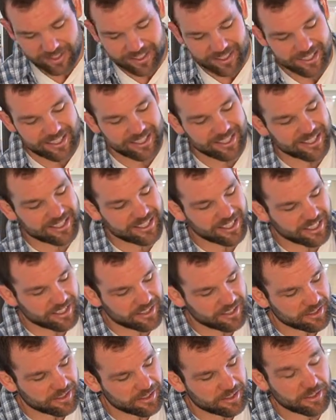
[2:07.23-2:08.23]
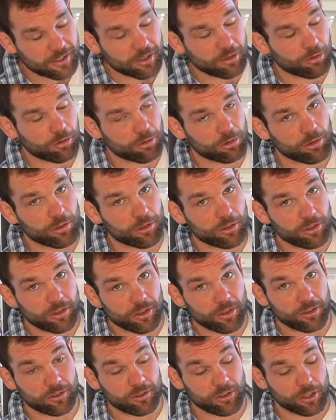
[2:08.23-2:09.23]
stickers that are
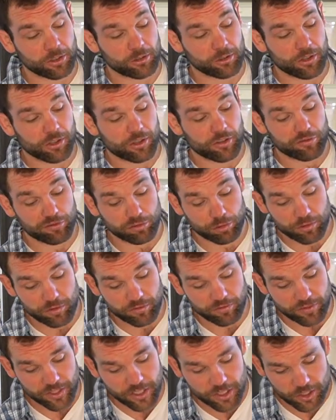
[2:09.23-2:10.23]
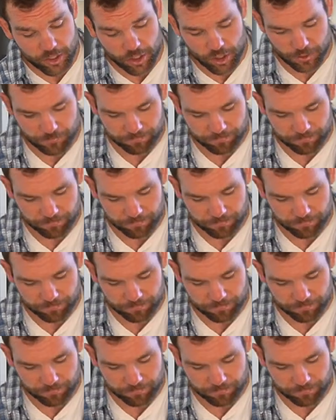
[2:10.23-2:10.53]
on a lot of the fruit and veg,